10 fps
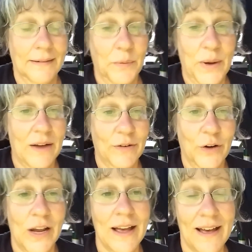whatever.
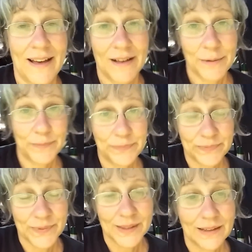Um,
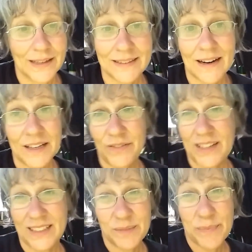it's not even
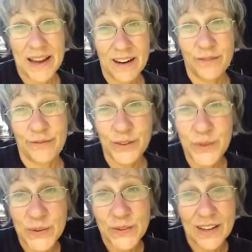expired
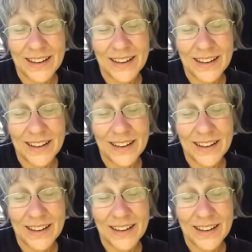food.